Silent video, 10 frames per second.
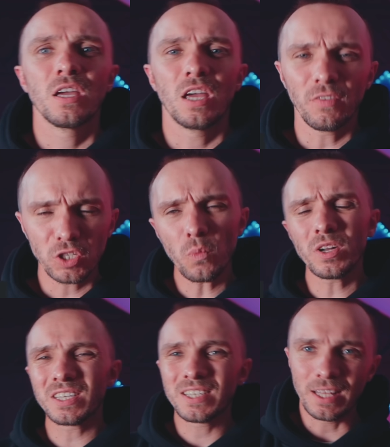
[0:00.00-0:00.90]
if someone
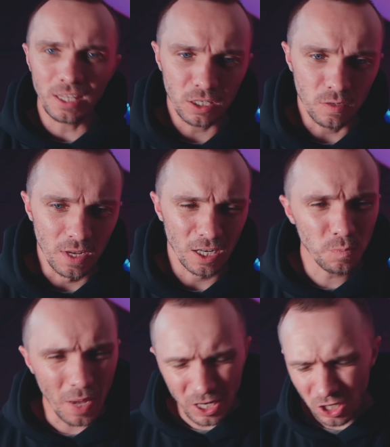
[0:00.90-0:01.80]
had said this to me,
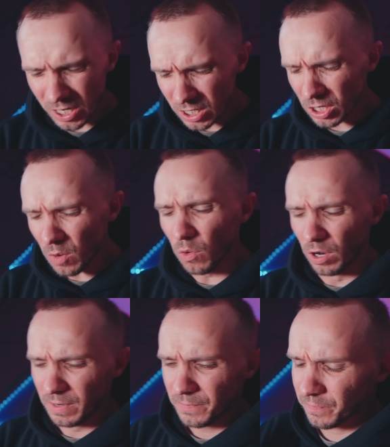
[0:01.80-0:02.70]
especially
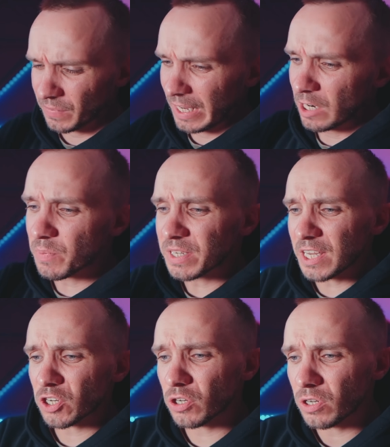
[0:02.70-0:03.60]
someone in a
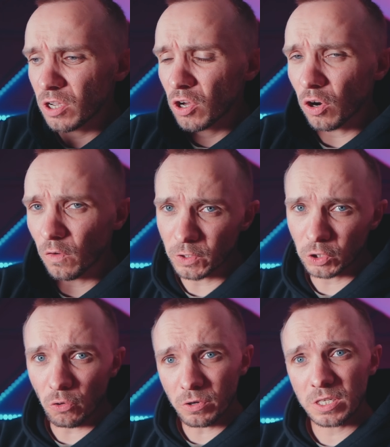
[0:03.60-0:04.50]
position of
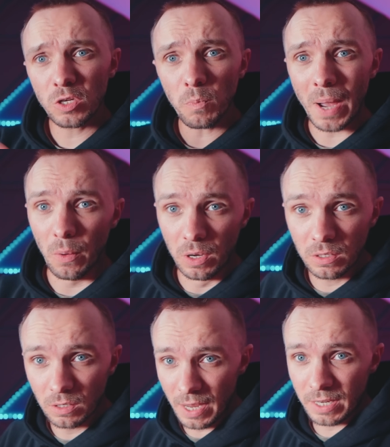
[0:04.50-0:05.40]
authority or power
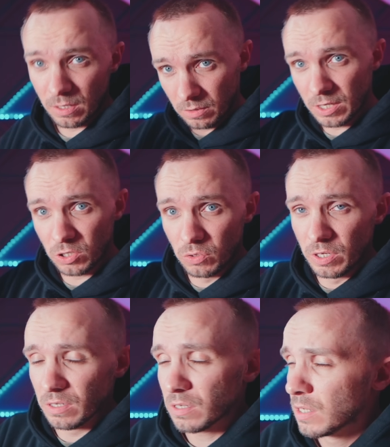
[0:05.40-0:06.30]
like this dude
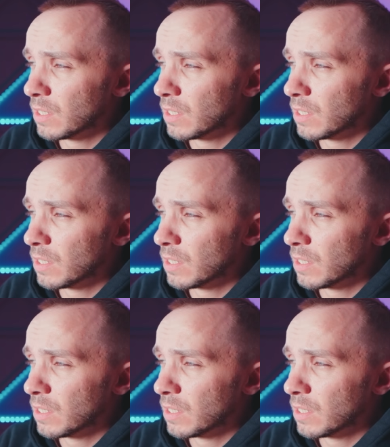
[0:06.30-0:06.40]
is,